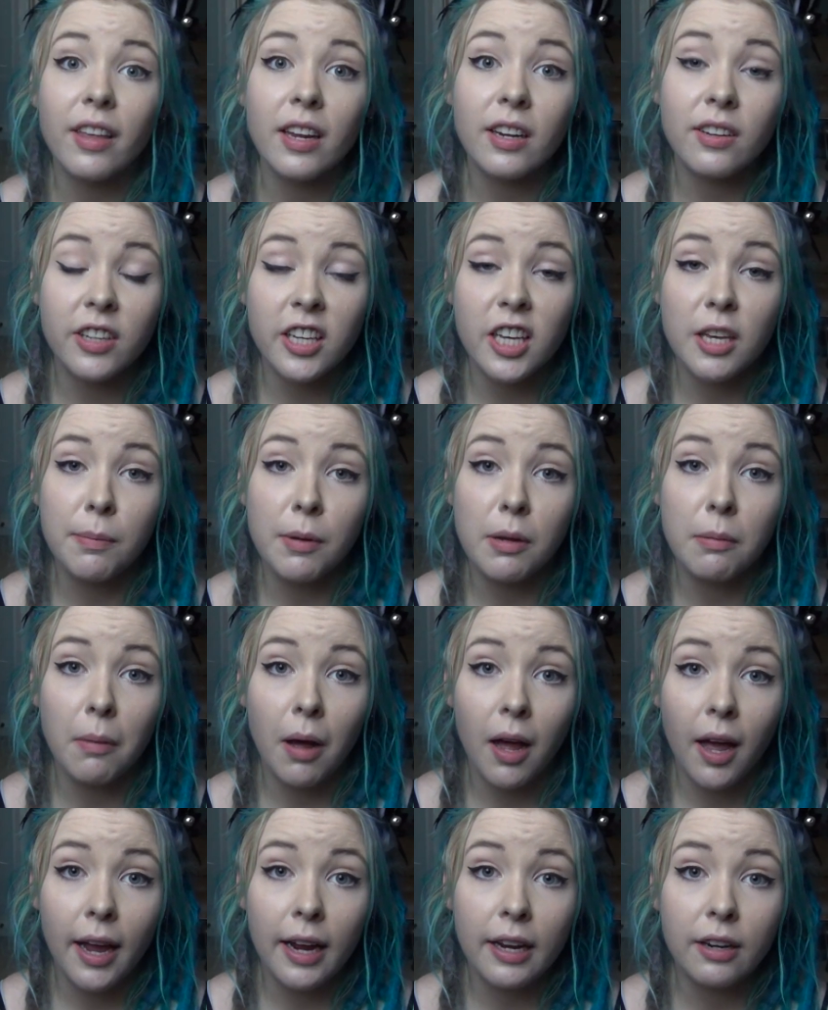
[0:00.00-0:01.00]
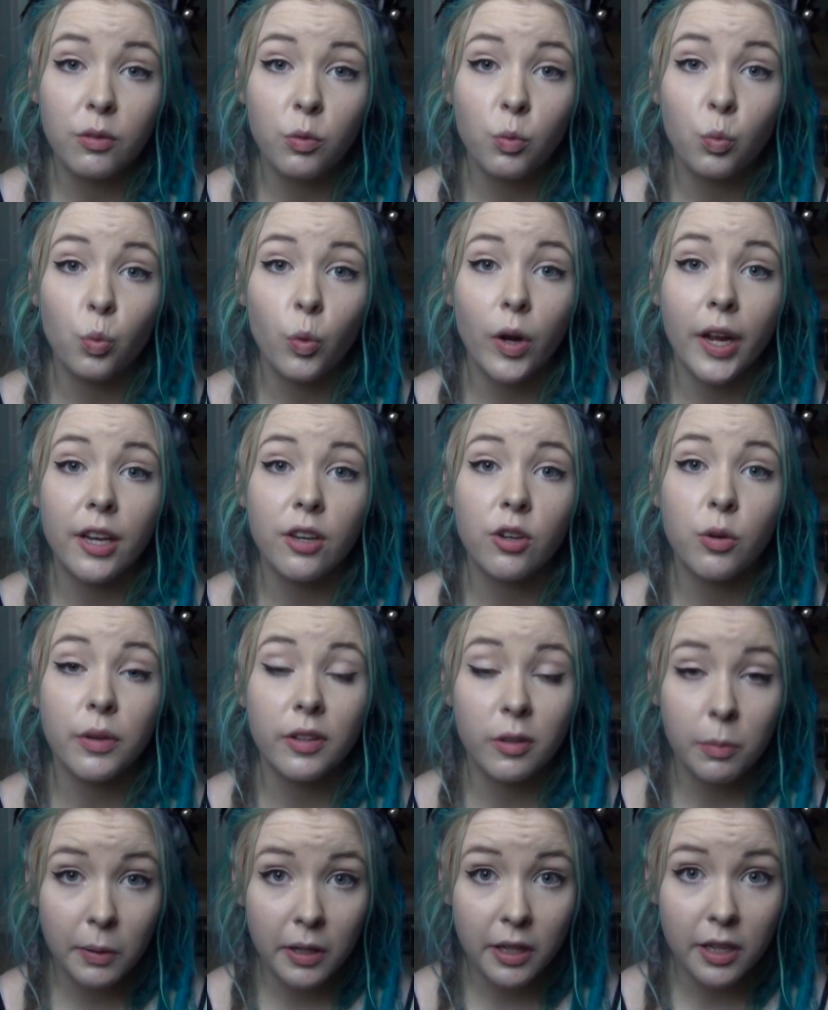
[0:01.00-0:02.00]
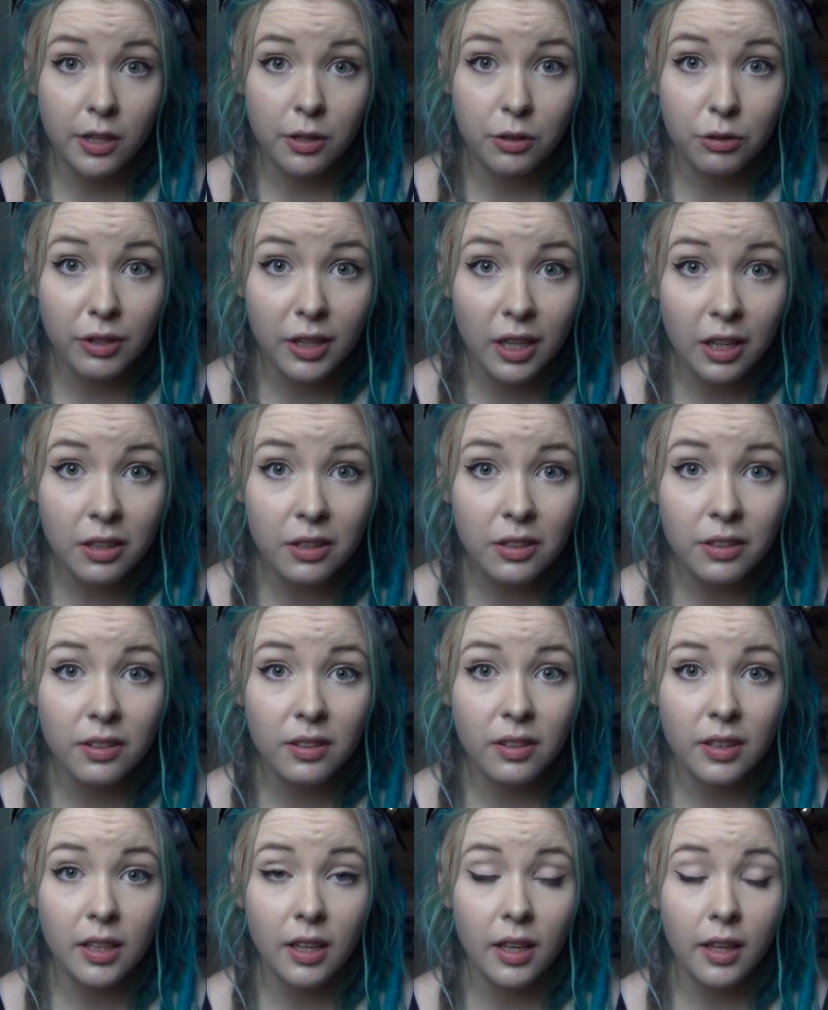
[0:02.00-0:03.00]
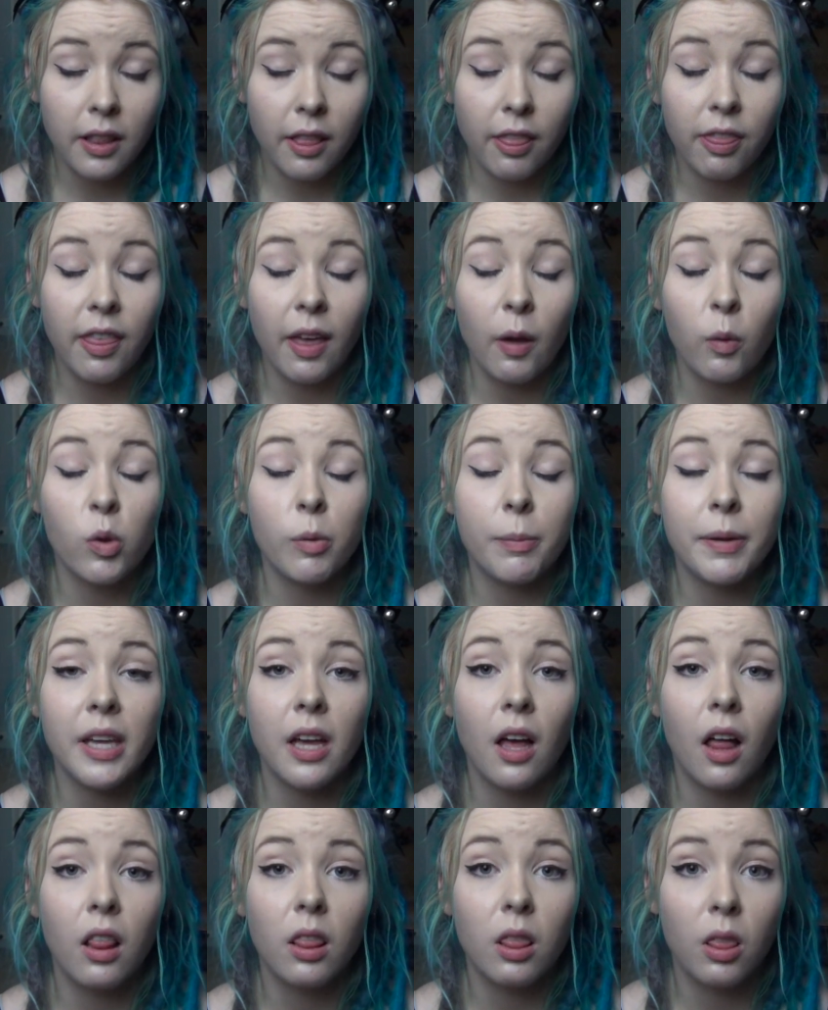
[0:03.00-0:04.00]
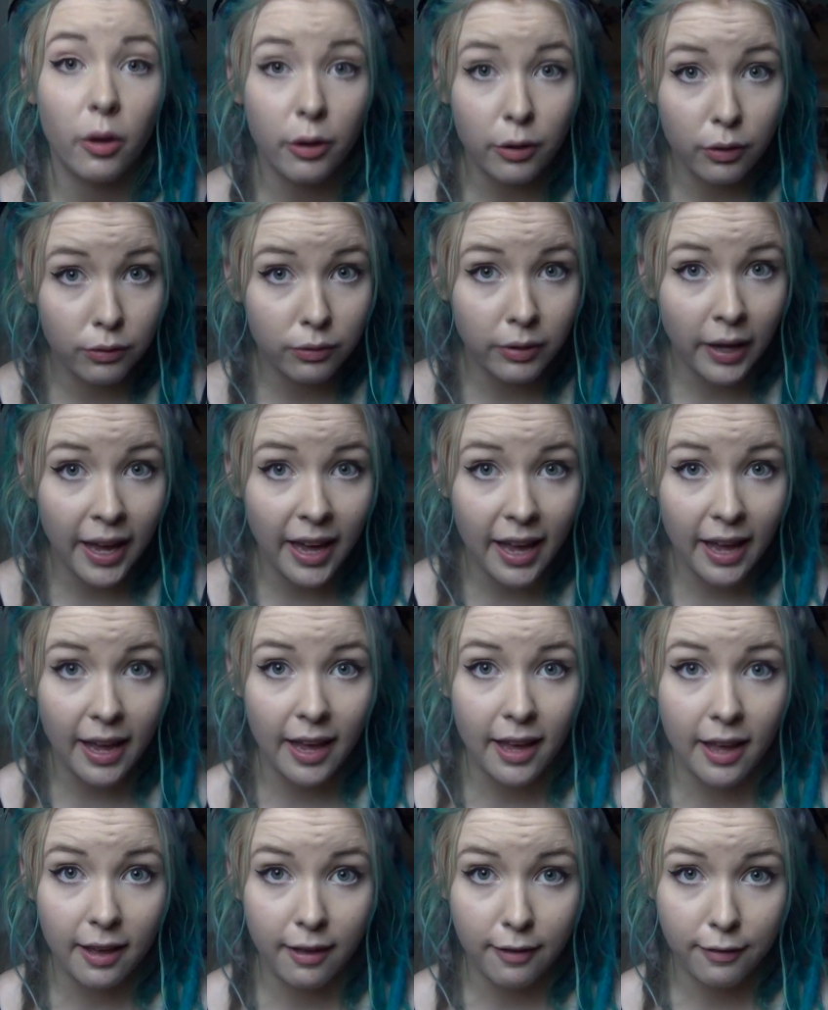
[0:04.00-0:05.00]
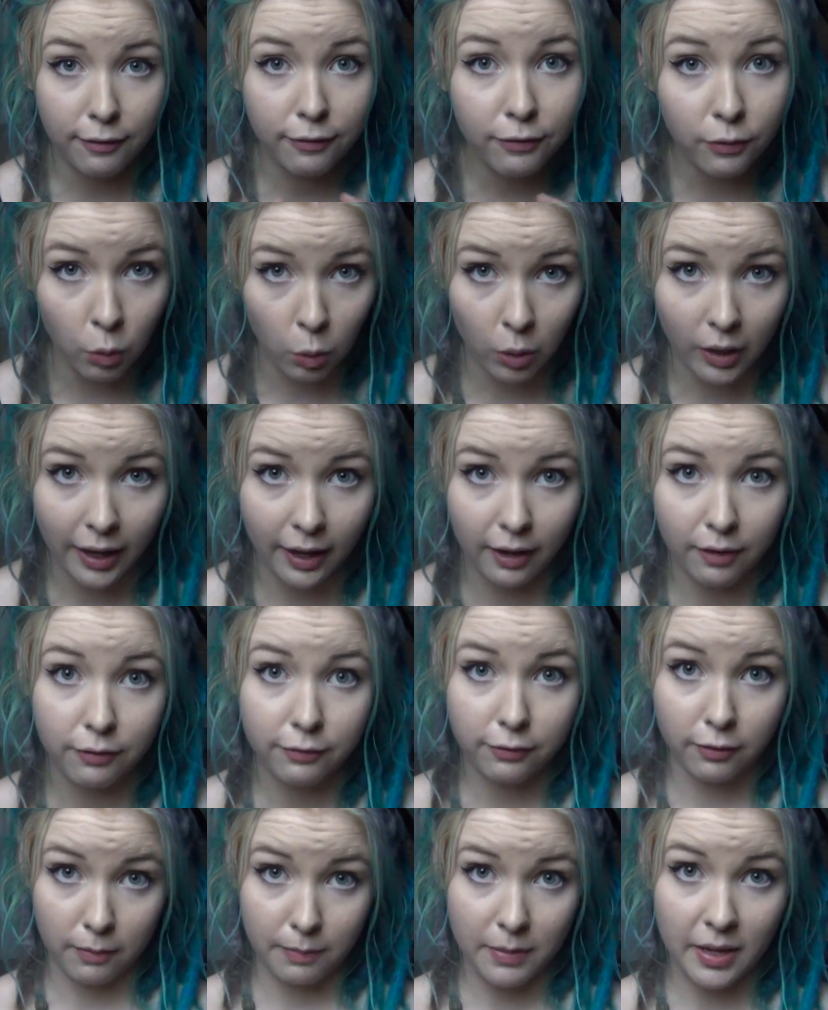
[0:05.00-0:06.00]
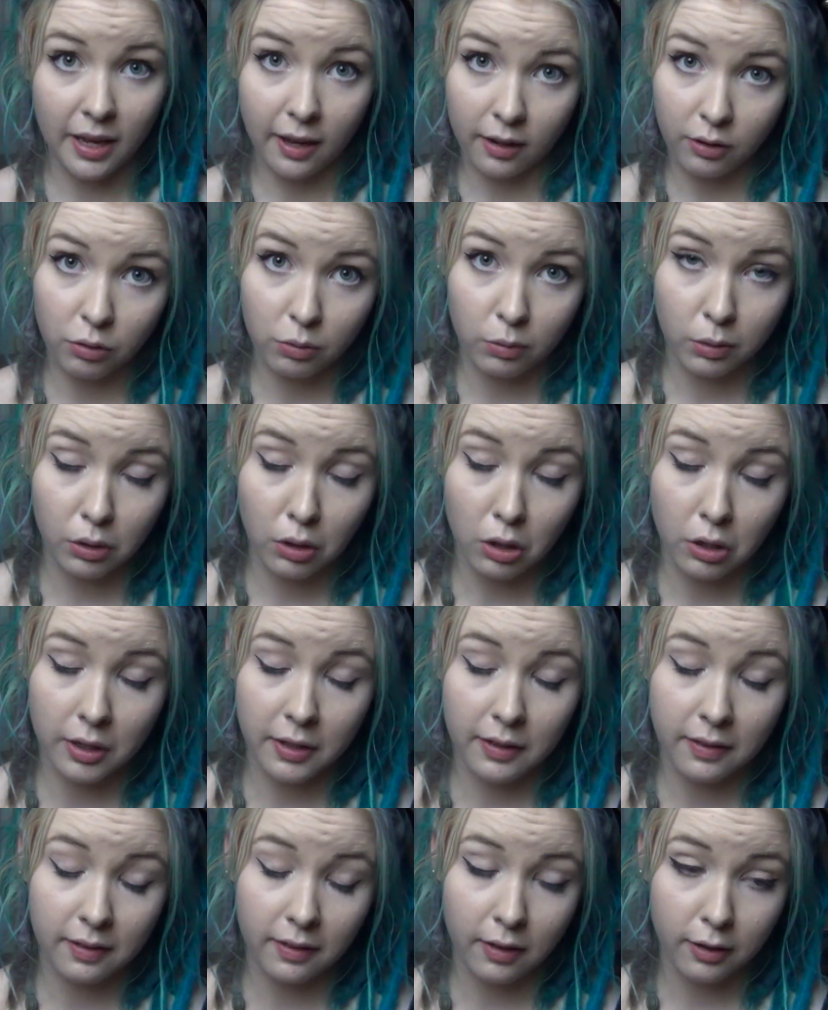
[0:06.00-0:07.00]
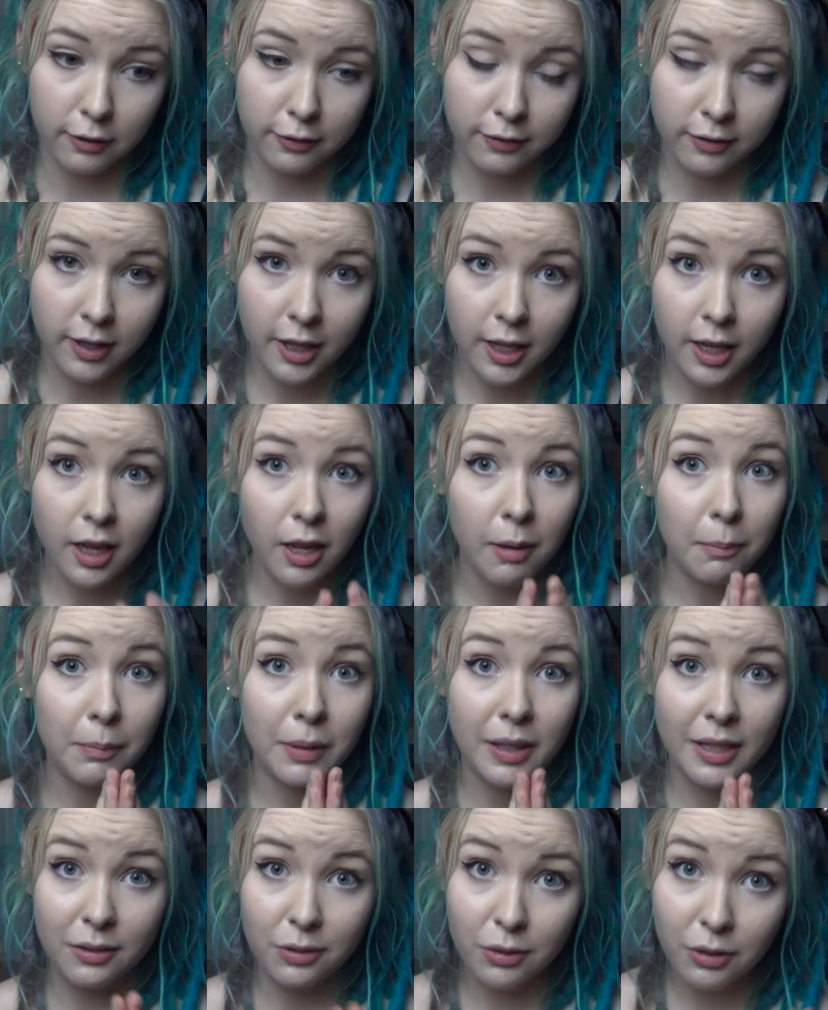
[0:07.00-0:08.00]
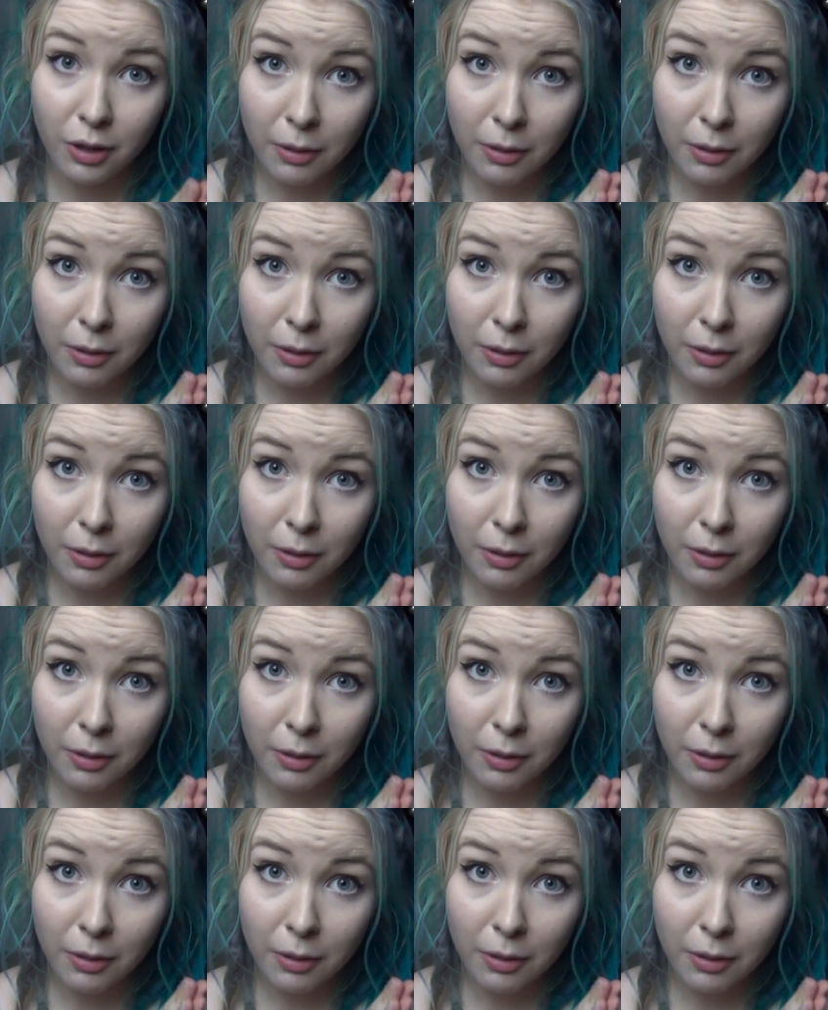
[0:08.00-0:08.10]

thing to keep in mind when you are splitting your dreadlocks there will be a lot of hair fallout from the actual lock itself Please do